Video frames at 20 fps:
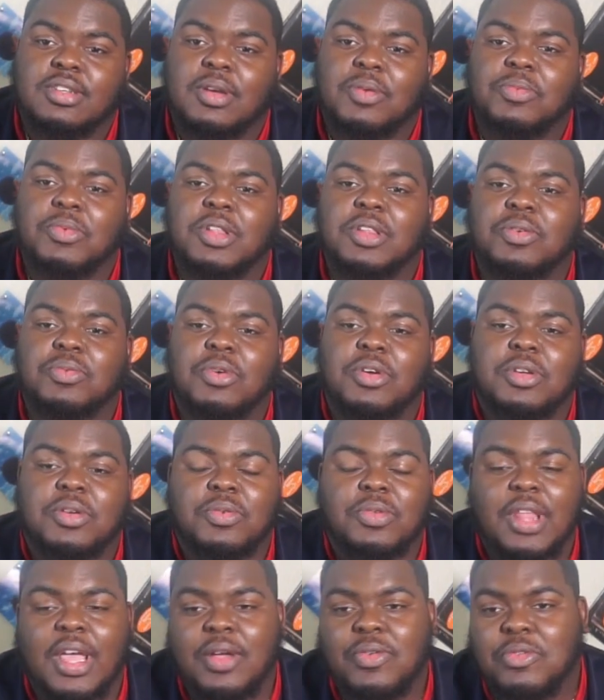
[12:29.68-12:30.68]
I'm really
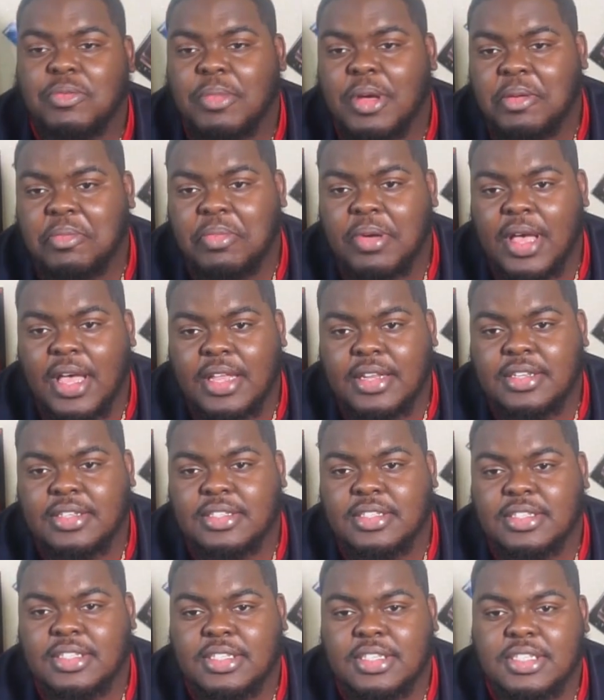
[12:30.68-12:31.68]
working like with my partners
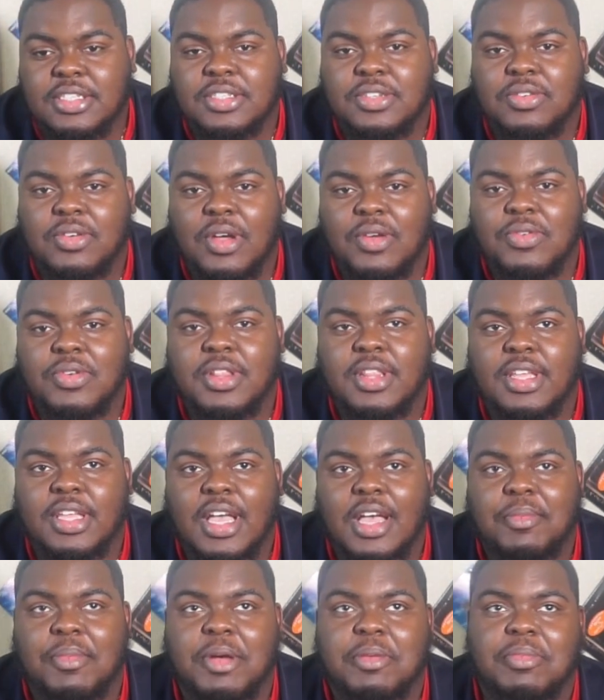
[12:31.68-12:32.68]
and shit. So I really
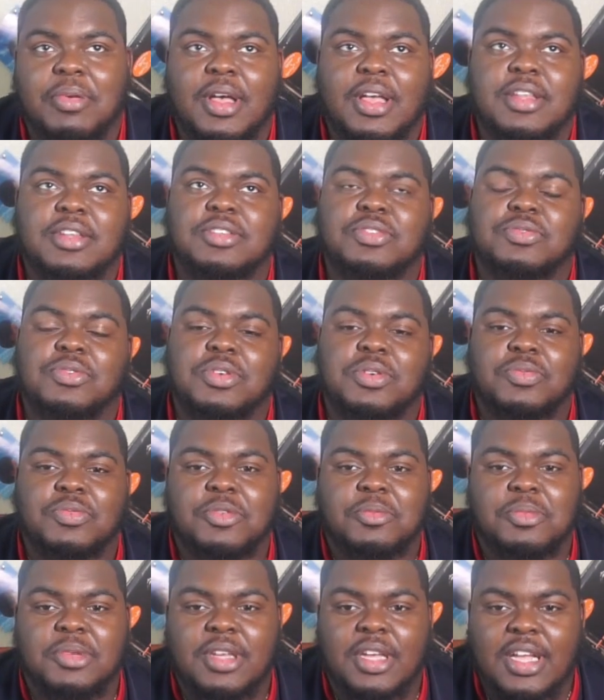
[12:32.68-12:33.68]
got my partners working
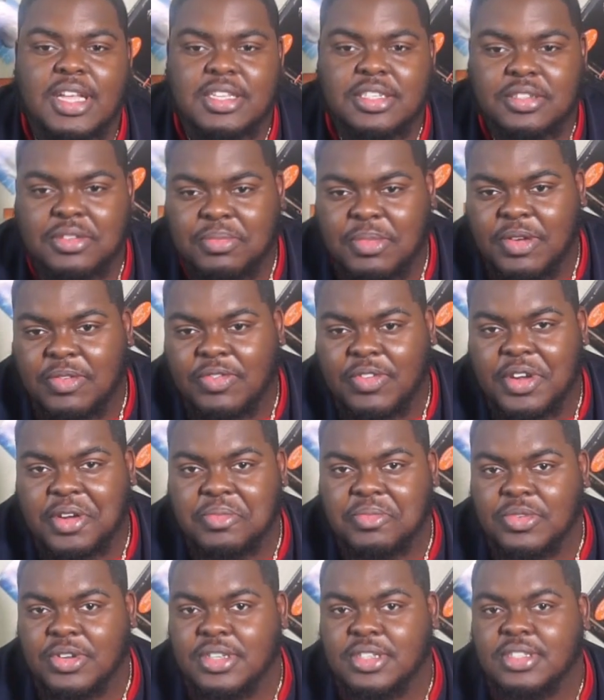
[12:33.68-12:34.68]
with me. I got some of my
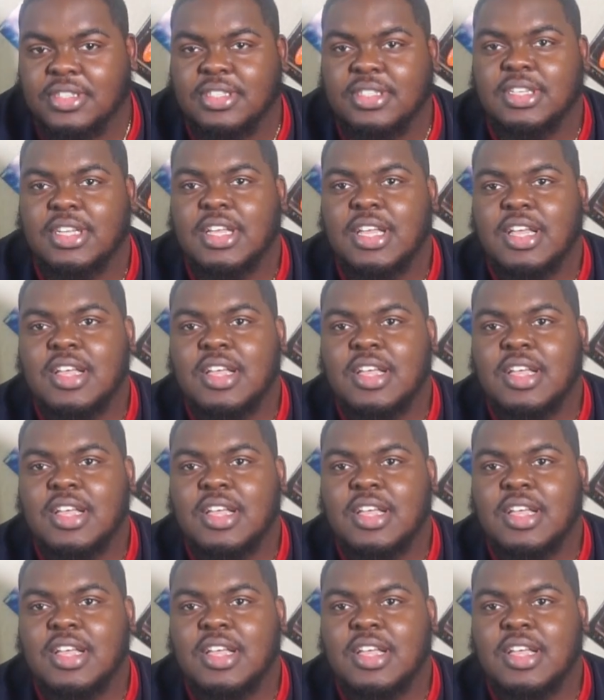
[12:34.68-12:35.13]
frat brothers.